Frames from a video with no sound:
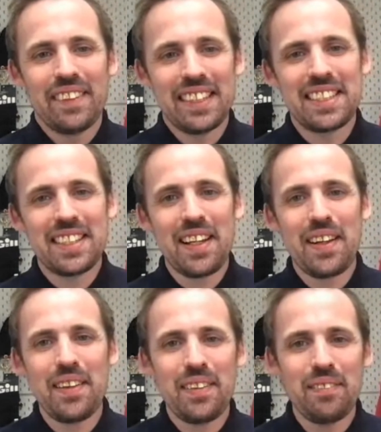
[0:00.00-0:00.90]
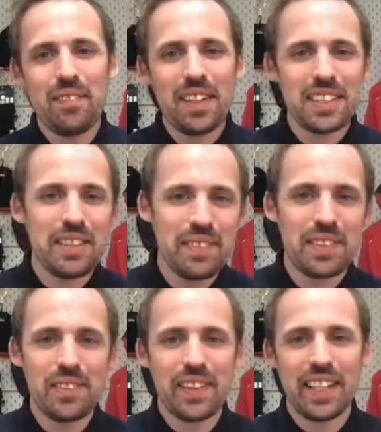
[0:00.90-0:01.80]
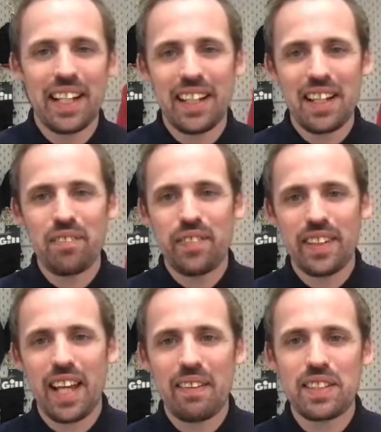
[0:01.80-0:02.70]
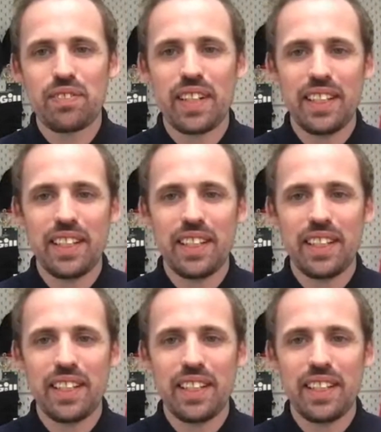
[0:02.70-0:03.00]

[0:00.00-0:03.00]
So whilst you were talking and going through the OS3